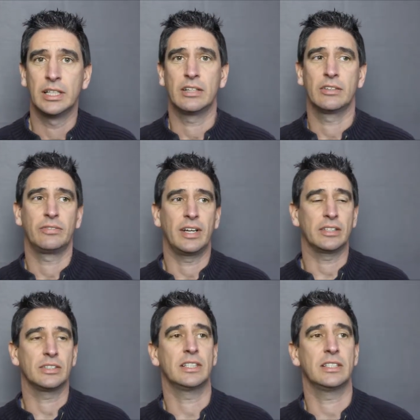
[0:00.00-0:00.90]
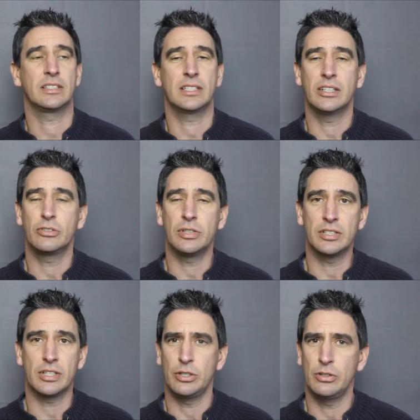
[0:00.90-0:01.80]
In fact, it's
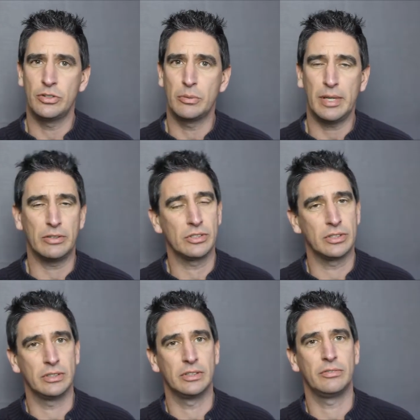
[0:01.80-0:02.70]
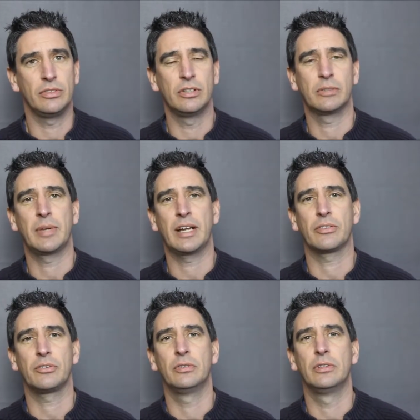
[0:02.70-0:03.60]
increased a huge amount, and if you look back
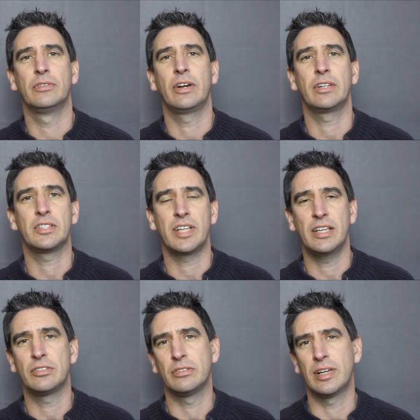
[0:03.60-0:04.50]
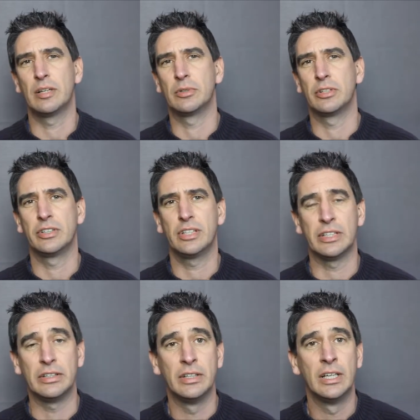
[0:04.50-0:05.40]
through the various data available
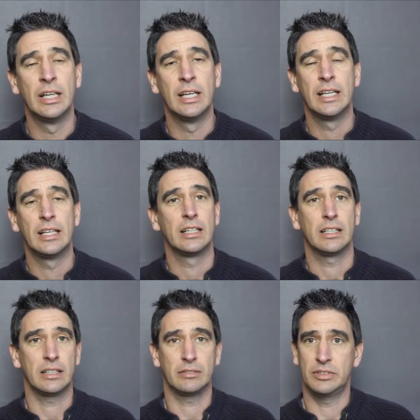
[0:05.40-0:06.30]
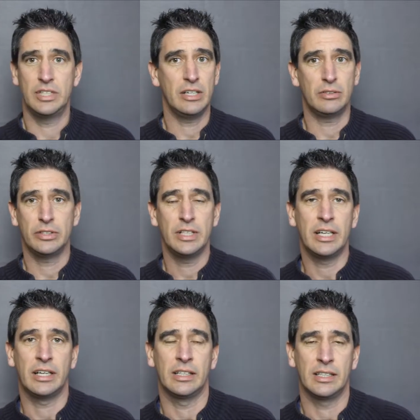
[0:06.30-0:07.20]
online, year on
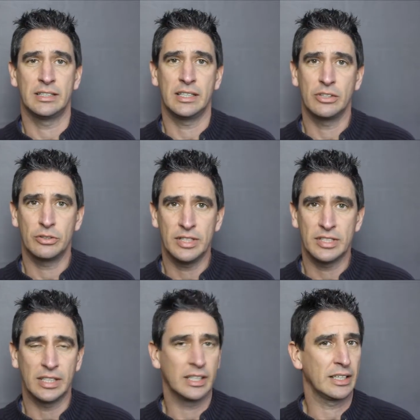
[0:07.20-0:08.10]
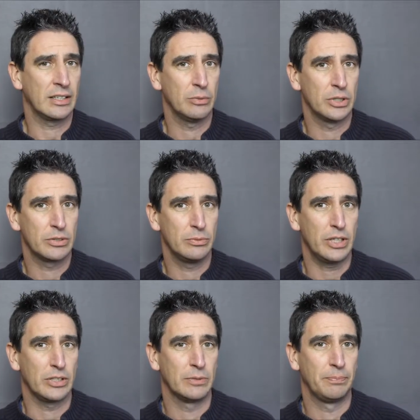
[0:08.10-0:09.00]
year it's increasing and getting worse and
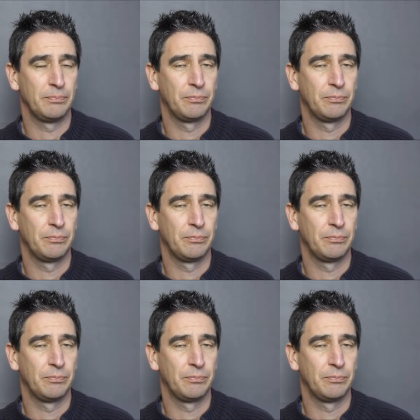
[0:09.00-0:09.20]
worse.